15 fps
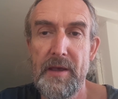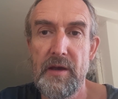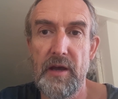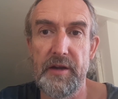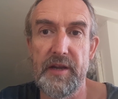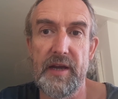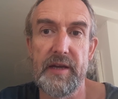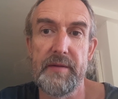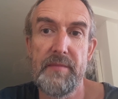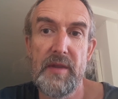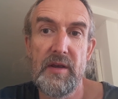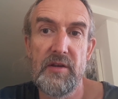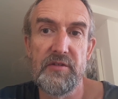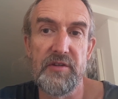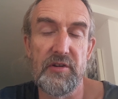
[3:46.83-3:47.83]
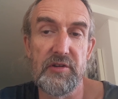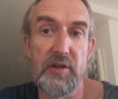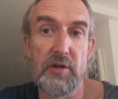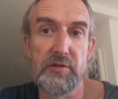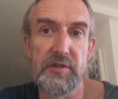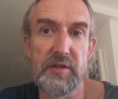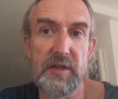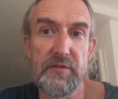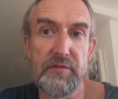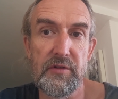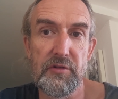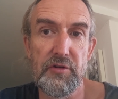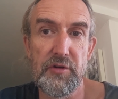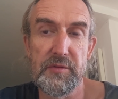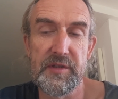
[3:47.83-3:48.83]
Okay, so there's loads of
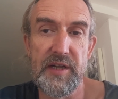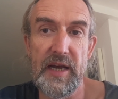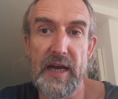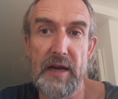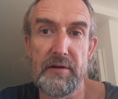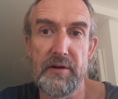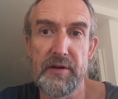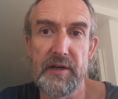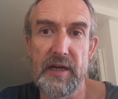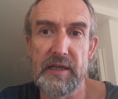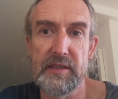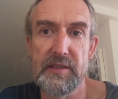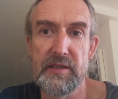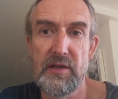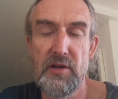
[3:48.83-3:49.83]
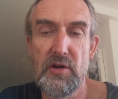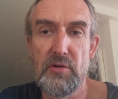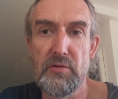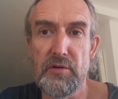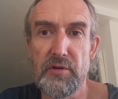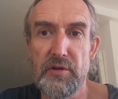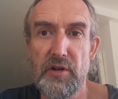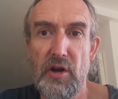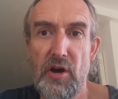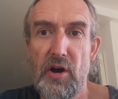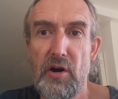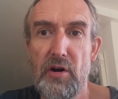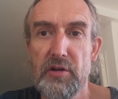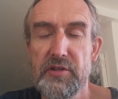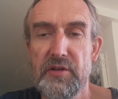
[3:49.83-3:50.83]
different groups there, and that's one of the
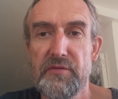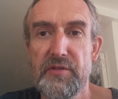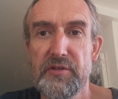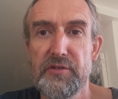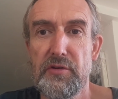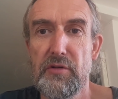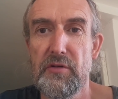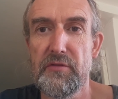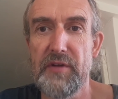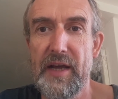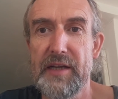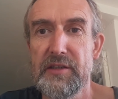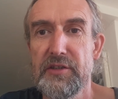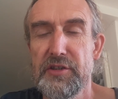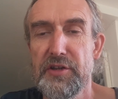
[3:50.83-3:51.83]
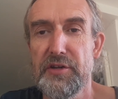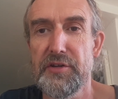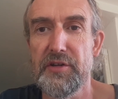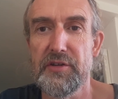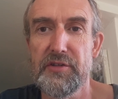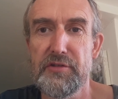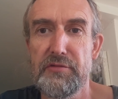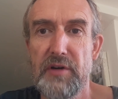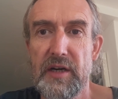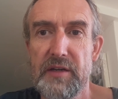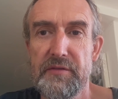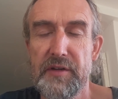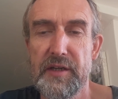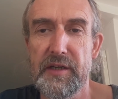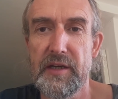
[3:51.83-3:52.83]
heart of the sort of engine that's
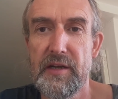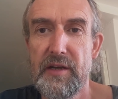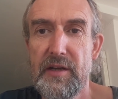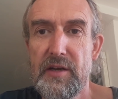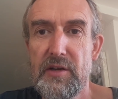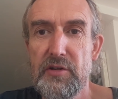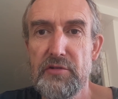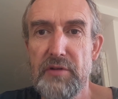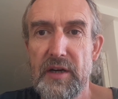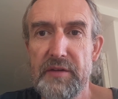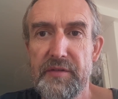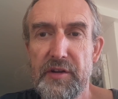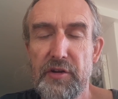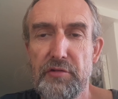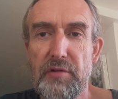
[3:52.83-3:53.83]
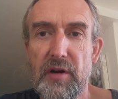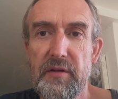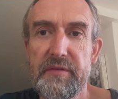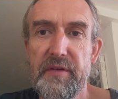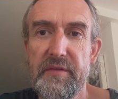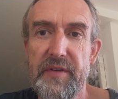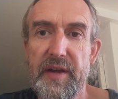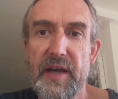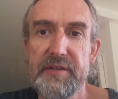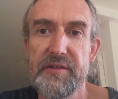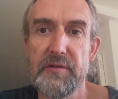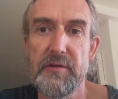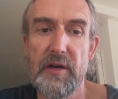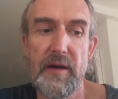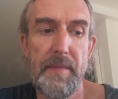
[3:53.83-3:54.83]
driving the growth of it, as
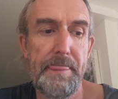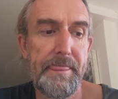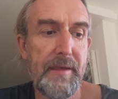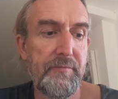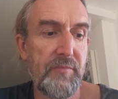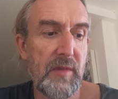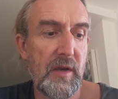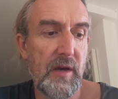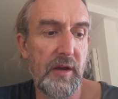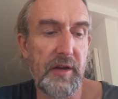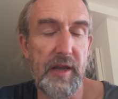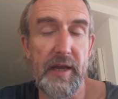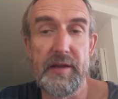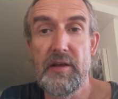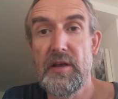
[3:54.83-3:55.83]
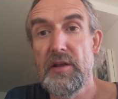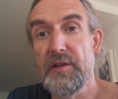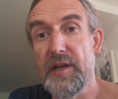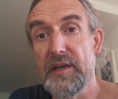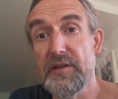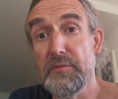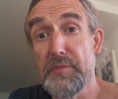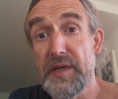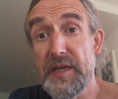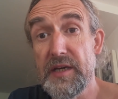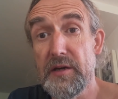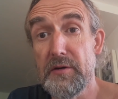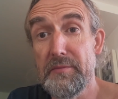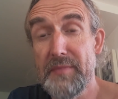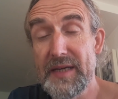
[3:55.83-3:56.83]
it were. Okay, then there's
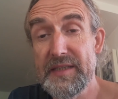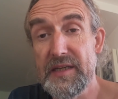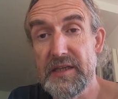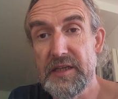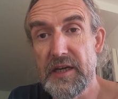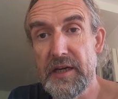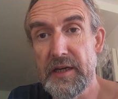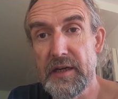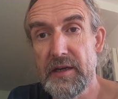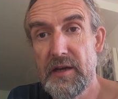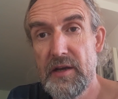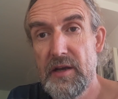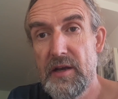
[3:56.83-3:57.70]
media and messaging.